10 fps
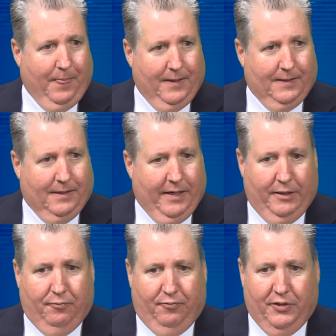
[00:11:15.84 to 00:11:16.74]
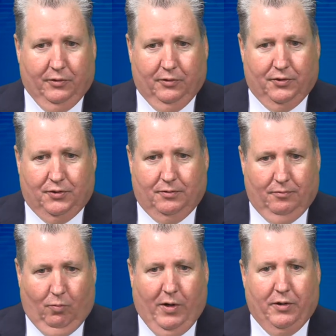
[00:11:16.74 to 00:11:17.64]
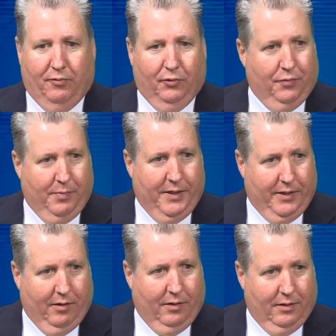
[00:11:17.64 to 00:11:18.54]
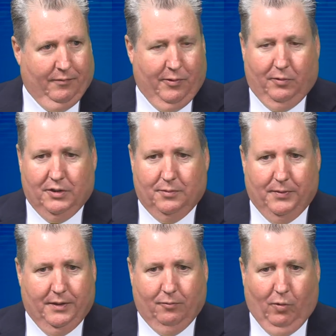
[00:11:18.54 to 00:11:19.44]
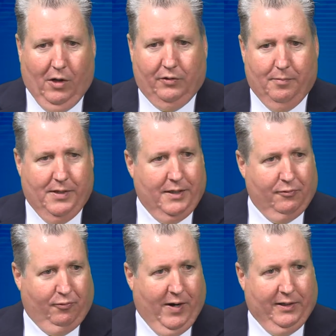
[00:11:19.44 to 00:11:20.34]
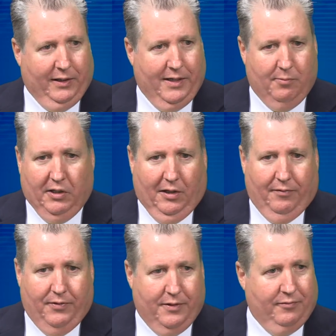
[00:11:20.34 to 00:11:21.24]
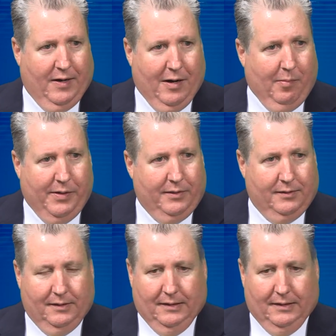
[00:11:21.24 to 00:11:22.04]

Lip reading: And it feels wonderful to be here. Everyone's been welcoming and friendly. We love the environment.